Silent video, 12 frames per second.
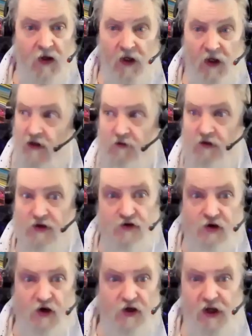In other words,
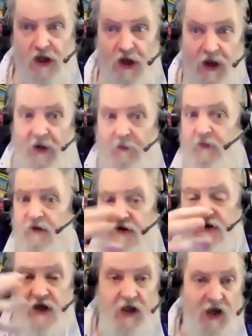you're going to
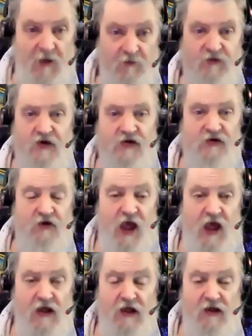collapse this
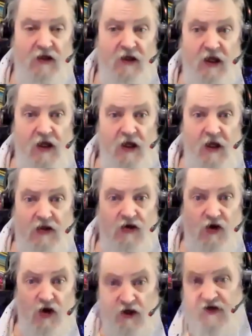reality, and you're
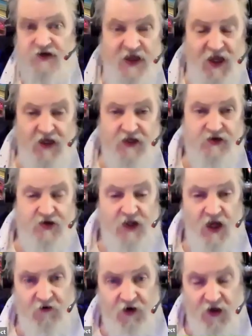going to see energy
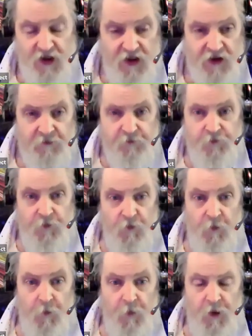directly,
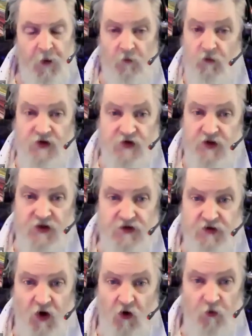which is
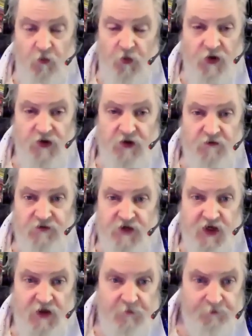the whole point of
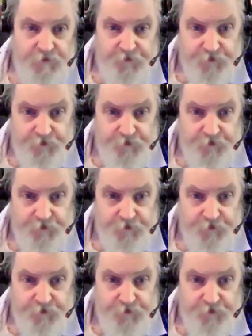Zen.